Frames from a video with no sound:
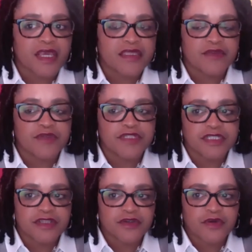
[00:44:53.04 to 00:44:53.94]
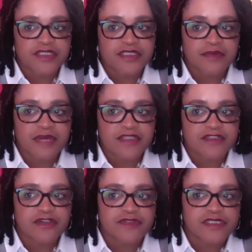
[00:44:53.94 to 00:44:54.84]
there was another question about
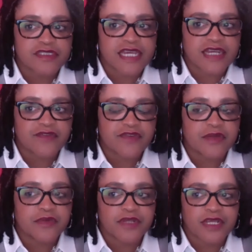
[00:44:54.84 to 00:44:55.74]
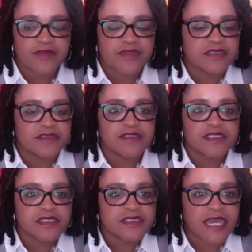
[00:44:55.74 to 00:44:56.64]
services not available on Amazon. So
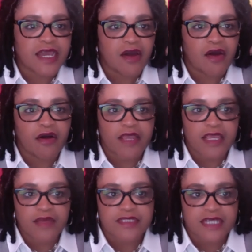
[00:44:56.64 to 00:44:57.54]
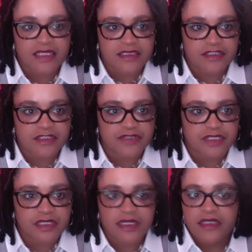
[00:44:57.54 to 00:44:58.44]
this is not all Amazon
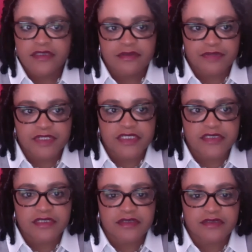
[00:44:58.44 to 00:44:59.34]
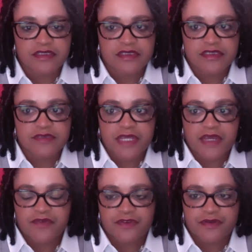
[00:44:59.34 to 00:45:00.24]
centric. So please know that this
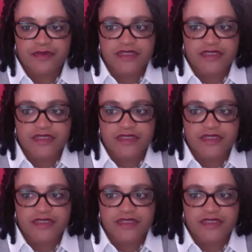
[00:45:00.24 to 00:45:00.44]
platform is